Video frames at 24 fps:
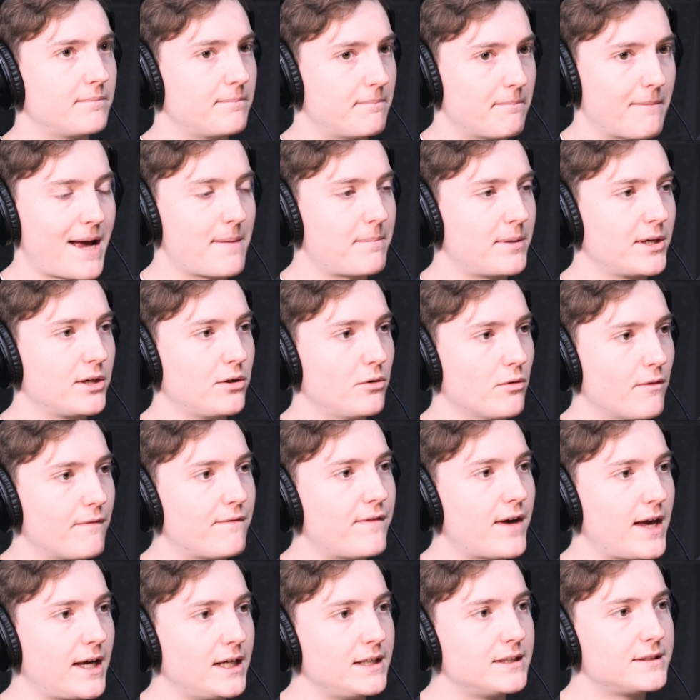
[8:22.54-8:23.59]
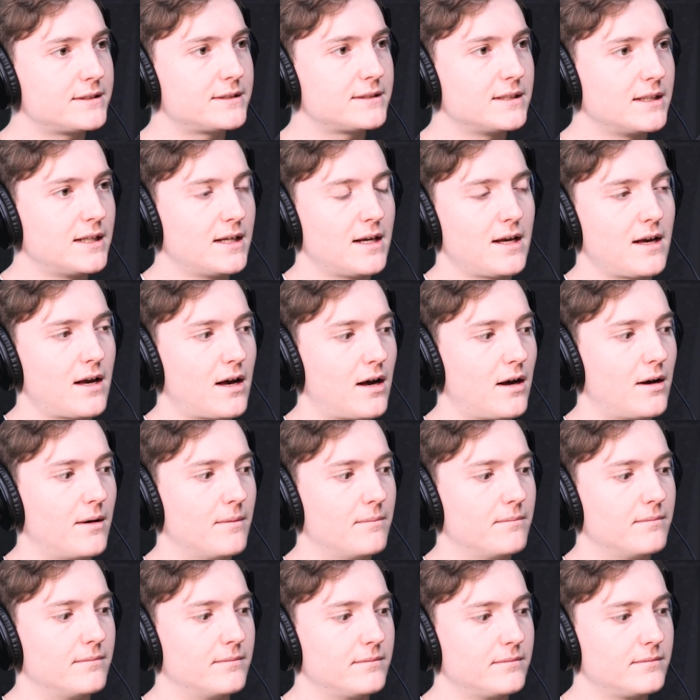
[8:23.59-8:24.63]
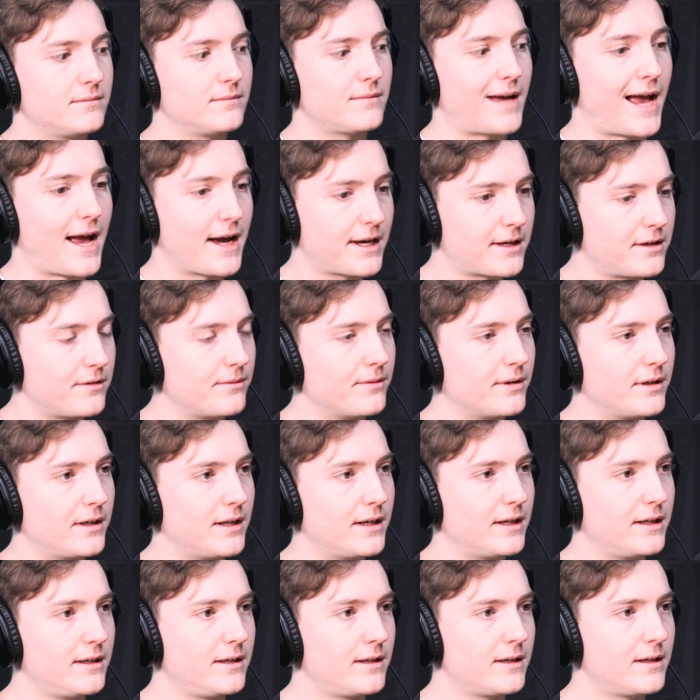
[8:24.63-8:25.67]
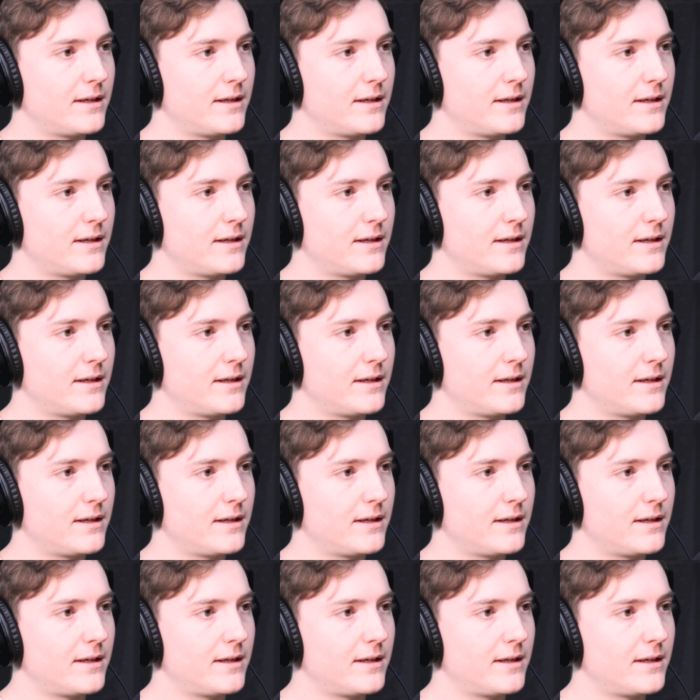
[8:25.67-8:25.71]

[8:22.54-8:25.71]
Mapping your face accurately.